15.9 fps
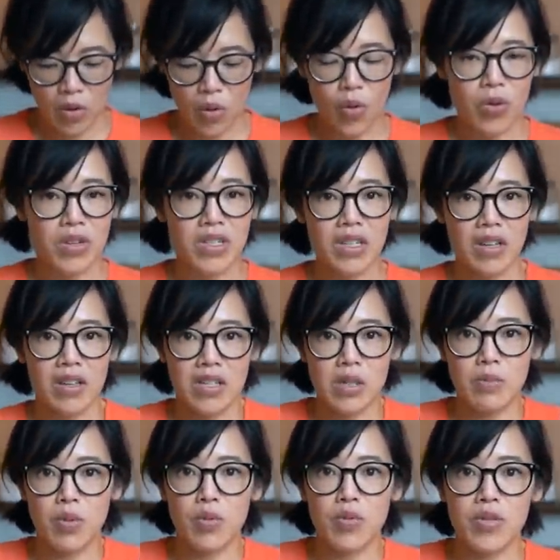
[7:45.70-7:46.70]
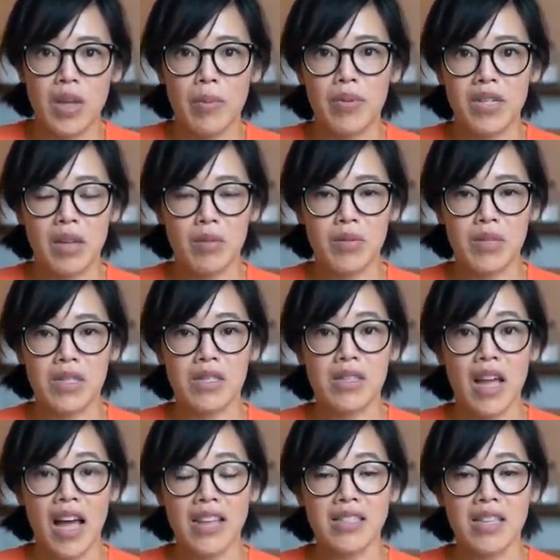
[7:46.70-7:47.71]
or until this poofs up and doubles in
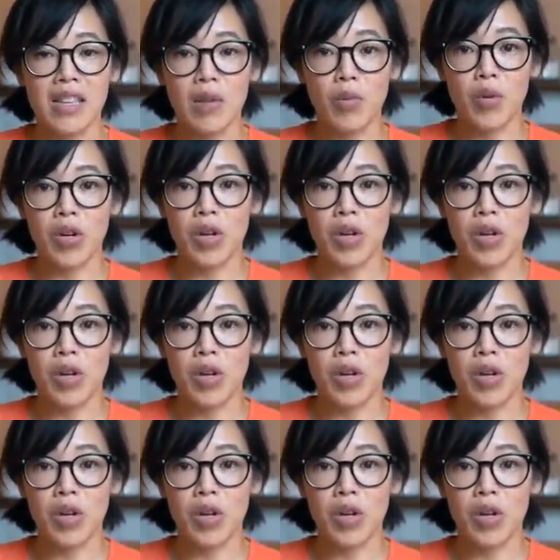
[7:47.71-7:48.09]
size. And then we're